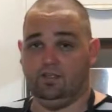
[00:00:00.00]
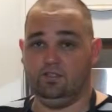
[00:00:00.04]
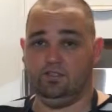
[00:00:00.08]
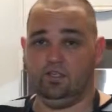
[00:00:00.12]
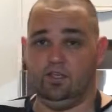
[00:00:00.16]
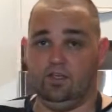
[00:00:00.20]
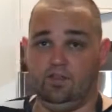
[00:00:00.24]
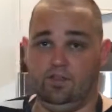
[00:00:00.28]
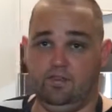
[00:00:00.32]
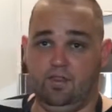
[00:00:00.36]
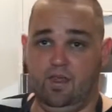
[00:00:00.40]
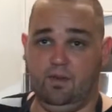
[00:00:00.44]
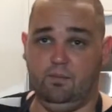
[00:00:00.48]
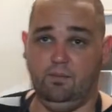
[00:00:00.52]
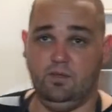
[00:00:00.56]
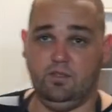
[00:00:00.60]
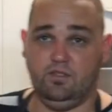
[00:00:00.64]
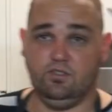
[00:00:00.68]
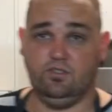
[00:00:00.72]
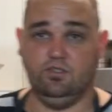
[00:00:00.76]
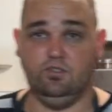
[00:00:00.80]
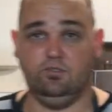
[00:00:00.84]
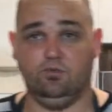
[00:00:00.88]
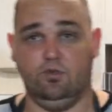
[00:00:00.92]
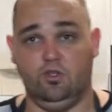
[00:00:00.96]
so that mix
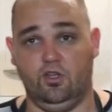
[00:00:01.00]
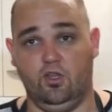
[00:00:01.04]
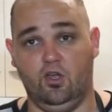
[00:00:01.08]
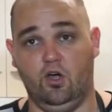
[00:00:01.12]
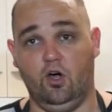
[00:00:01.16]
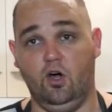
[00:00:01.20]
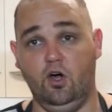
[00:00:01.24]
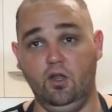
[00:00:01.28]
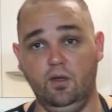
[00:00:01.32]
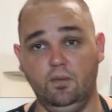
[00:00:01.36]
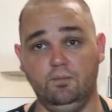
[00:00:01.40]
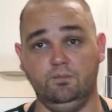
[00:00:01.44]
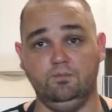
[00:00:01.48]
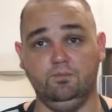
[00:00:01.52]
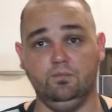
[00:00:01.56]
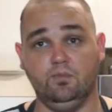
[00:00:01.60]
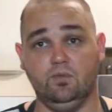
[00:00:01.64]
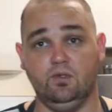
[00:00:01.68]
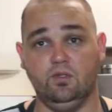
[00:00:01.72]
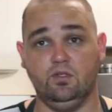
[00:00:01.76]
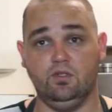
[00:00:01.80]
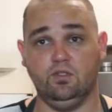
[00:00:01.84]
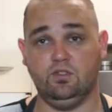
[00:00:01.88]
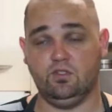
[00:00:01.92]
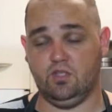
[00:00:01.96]
is really hot.
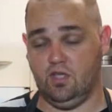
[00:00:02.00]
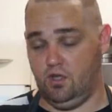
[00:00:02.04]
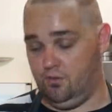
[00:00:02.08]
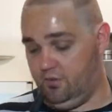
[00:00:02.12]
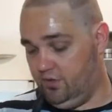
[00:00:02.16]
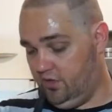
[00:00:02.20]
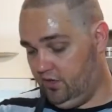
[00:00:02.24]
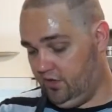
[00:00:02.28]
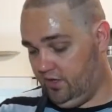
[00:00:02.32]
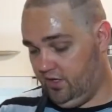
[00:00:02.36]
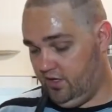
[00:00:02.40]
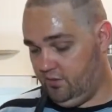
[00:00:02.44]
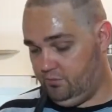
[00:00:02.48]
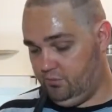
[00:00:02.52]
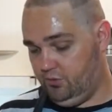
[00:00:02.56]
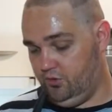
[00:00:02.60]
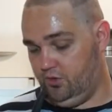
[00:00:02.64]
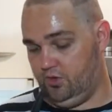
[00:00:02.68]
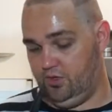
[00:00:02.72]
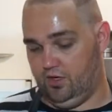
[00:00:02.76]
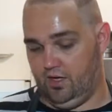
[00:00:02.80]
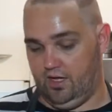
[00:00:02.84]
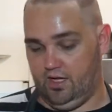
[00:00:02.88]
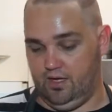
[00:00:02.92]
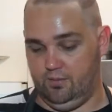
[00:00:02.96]
So we're not going to put
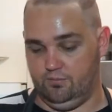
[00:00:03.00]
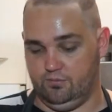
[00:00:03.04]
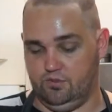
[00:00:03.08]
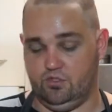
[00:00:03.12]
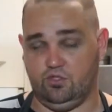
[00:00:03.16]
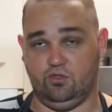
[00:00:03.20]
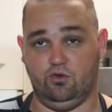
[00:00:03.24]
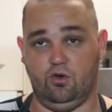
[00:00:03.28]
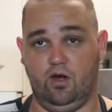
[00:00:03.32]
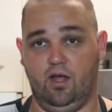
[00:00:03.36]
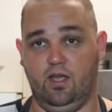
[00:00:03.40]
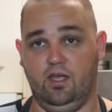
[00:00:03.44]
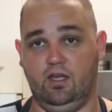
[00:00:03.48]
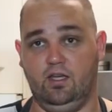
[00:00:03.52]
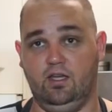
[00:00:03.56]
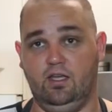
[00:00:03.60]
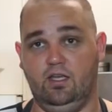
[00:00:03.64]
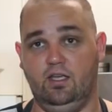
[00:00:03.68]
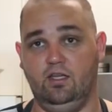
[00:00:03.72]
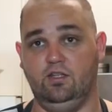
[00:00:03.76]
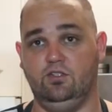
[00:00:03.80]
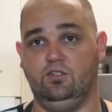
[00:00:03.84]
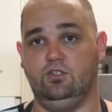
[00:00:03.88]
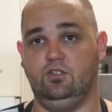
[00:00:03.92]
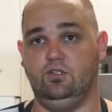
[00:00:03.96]
it straight
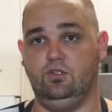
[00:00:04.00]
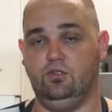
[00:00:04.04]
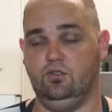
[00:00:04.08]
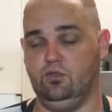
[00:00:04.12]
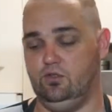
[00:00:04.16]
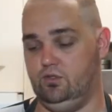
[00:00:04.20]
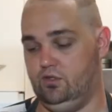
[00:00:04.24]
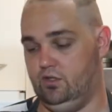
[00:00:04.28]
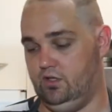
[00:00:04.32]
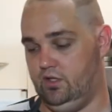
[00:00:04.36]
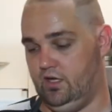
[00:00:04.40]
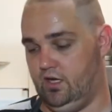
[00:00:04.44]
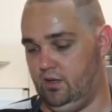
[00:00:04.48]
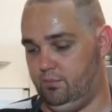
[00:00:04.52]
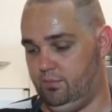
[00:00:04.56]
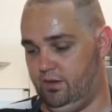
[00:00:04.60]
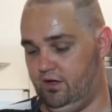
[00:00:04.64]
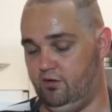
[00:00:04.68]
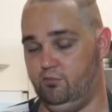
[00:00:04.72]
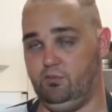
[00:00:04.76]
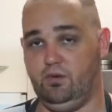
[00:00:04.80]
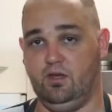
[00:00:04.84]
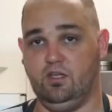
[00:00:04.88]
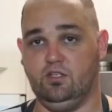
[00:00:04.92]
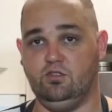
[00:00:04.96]
into the
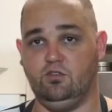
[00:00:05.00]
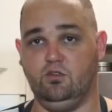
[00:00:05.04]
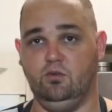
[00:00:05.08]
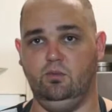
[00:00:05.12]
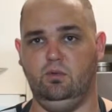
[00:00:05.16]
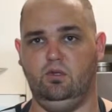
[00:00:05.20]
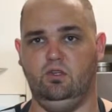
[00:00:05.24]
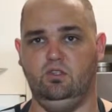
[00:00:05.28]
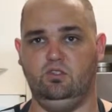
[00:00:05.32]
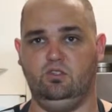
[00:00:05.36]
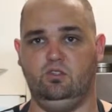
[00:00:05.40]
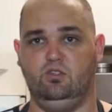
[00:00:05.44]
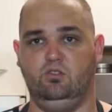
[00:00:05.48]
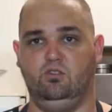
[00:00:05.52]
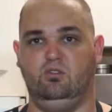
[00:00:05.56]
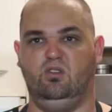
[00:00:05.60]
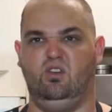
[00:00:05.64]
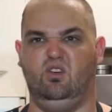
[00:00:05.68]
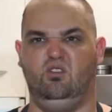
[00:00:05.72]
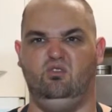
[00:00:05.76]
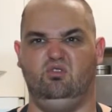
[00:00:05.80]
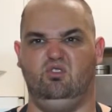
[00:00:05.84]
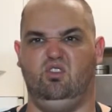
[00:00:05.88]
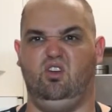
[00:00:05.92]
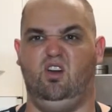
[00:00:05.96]
puff pastry because it'll
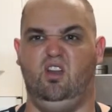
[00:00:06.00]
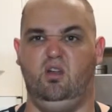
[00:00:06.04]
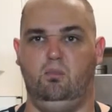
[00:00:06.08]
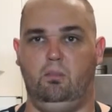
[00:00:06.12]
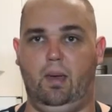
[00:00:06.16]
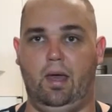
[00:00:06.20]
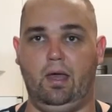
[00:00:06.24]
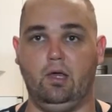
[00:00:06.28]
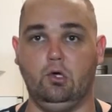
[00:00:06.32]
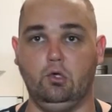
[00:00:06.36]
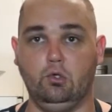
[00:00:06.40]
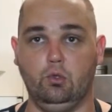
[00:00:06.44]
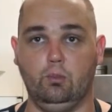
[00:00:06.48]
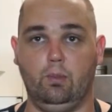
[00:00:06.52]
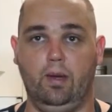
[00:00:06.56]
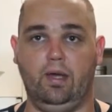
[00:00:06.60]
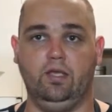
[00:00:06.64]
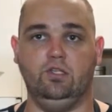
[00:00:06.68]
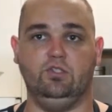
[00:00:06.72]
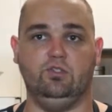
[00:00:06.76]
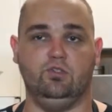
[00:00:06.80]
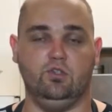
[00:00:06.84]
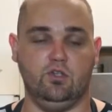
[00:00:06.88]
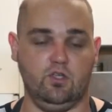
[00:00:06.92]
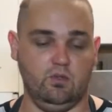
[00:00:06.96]
kind of mangle the
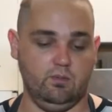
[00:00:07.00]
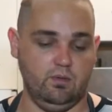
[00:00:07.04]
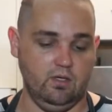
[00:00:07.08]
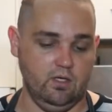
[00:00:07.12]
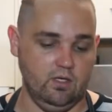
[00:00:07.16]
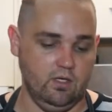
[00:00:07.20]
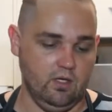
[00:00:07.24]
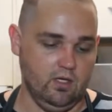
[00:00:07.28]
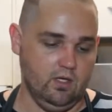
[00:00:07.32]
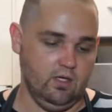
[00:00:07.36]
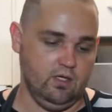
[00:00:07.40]
pastry a bit.